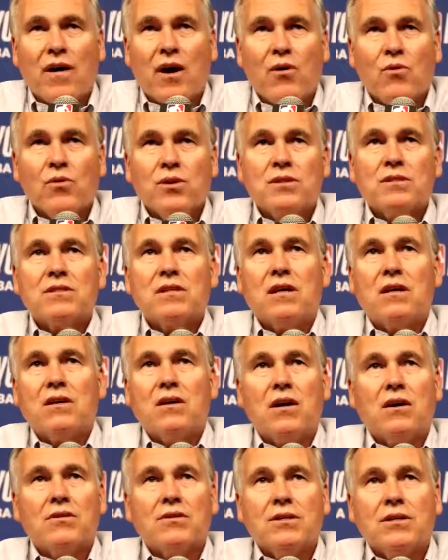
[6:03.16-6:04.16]
always gone
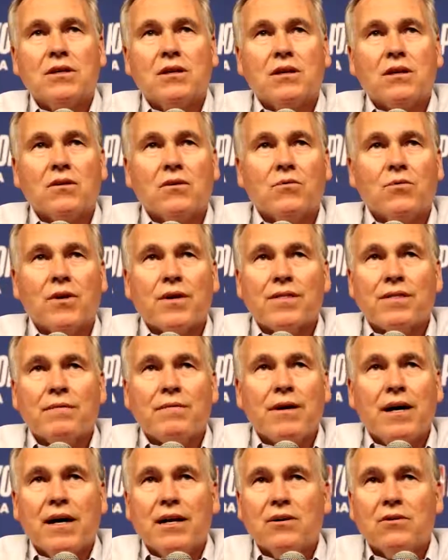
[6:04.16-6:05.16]
all year with the
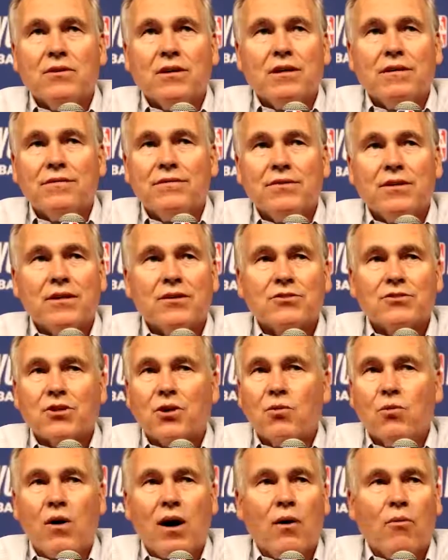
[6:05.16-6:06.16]
motto of, you know,
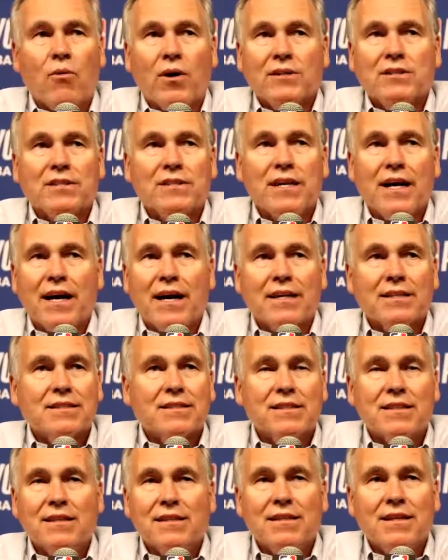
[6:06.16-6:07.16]
so what, what's
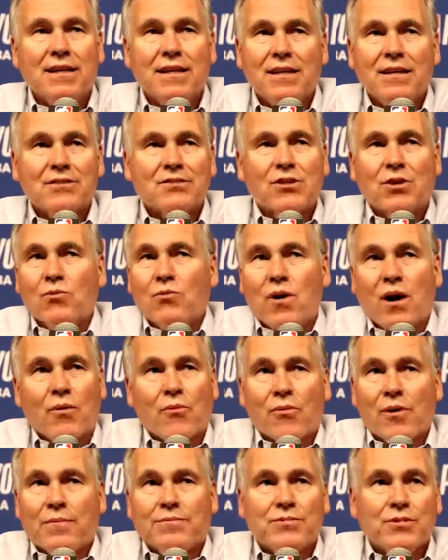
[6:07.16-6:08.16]
next? And so what,
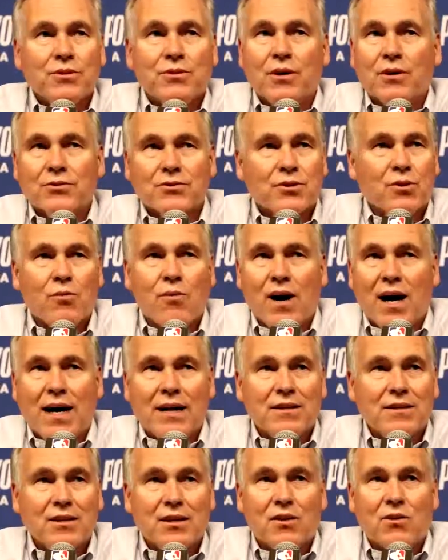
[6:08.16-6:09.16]
we're up 2 so
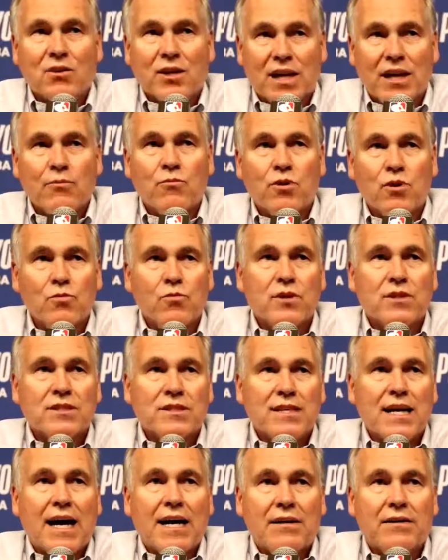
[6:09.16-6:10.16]
what? You know, can we win
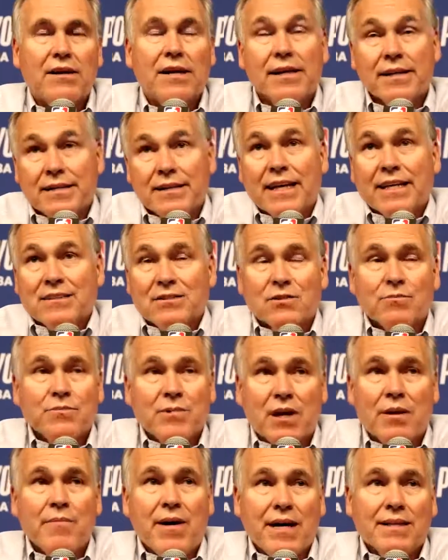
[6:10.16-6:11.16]
Saturday? And that's going to
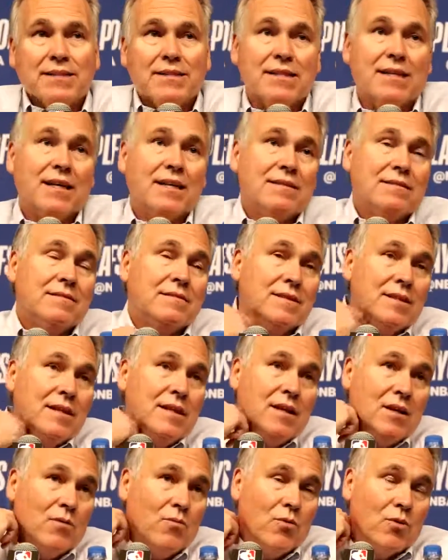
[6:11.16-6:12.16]
be our mindset. And
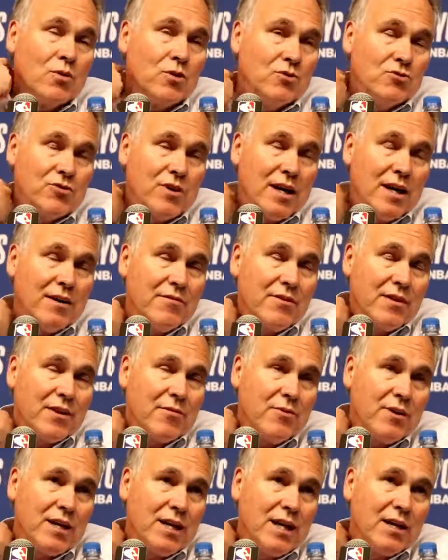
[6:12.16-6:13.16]
we're going to try
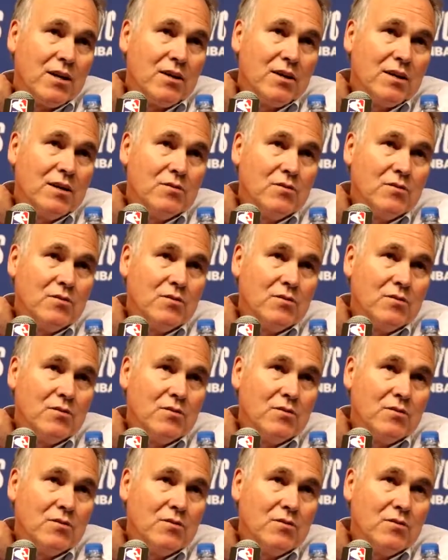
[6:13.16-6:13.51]
everything we can to